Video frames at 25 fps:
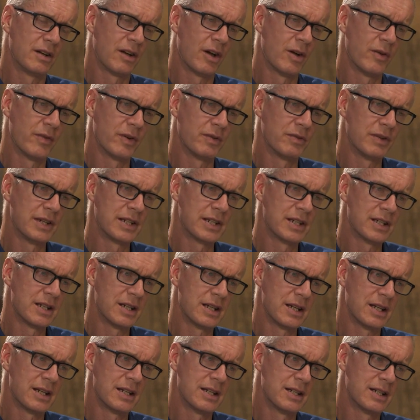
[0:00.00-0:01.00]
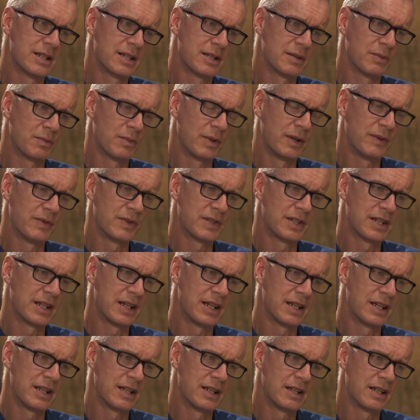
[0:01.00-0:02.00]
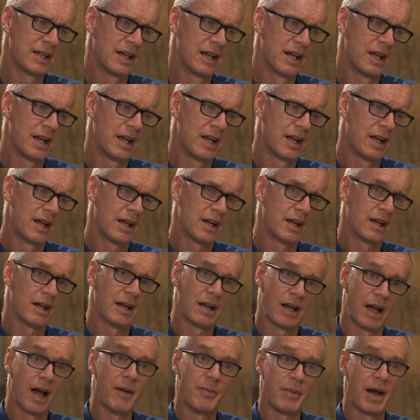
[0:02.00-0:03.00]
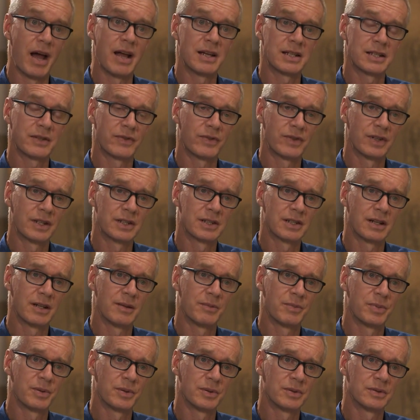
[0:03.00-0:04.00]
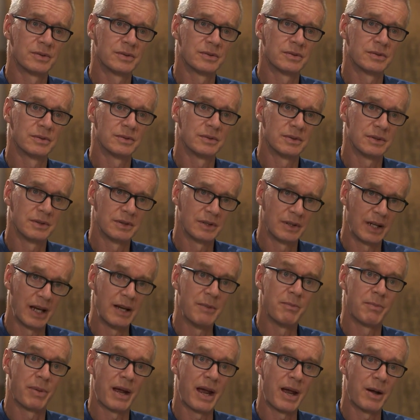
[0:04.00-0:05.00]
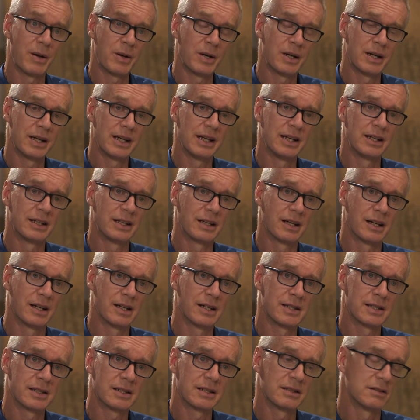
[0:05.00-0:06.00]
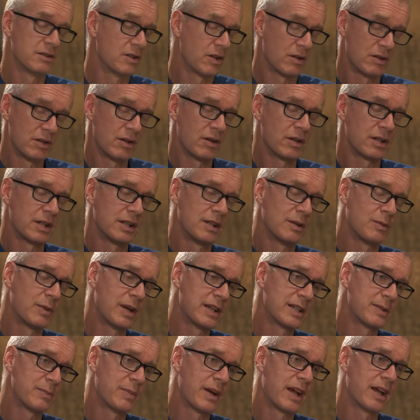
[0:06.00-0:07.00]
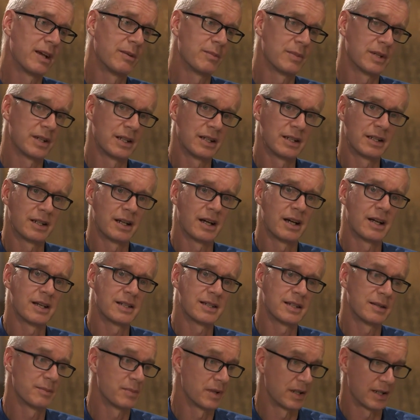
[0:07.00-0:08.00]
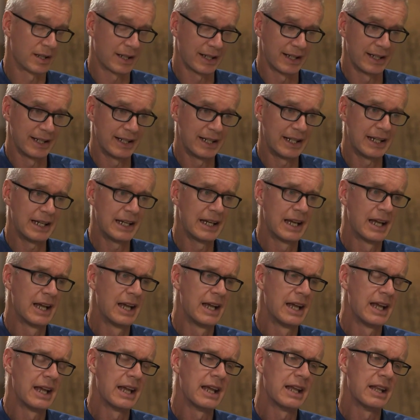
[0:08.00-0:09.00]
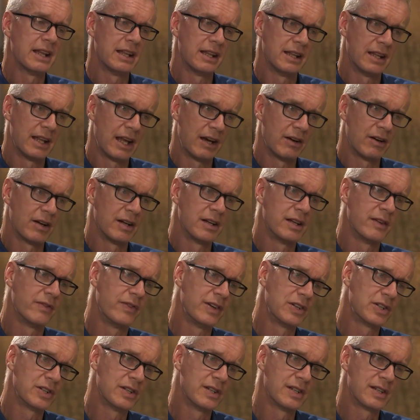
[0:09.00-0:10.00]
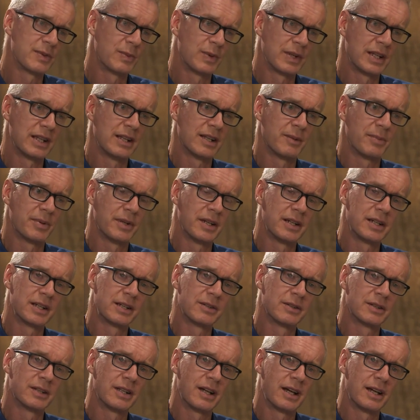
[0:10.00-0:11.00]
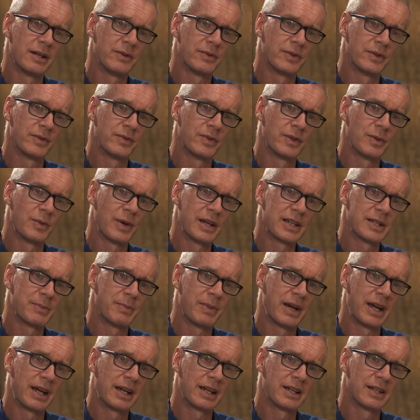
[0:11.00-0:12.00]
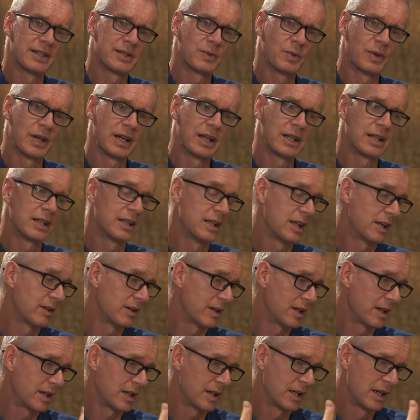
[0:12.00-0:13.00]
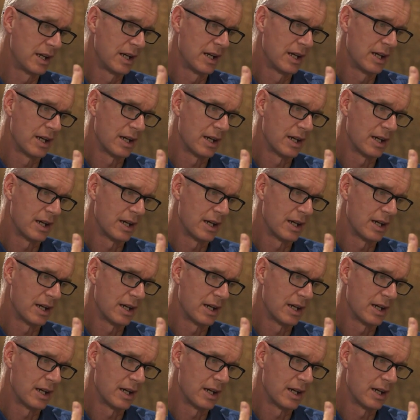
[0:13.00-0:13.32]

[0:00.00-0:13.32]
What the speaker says: Over recent years, we've seen Hamas, for example, in power in Gaza, not in the West Bank, but in Gaza, but clearly there are divisions within the political life of the West Bank as well, and there are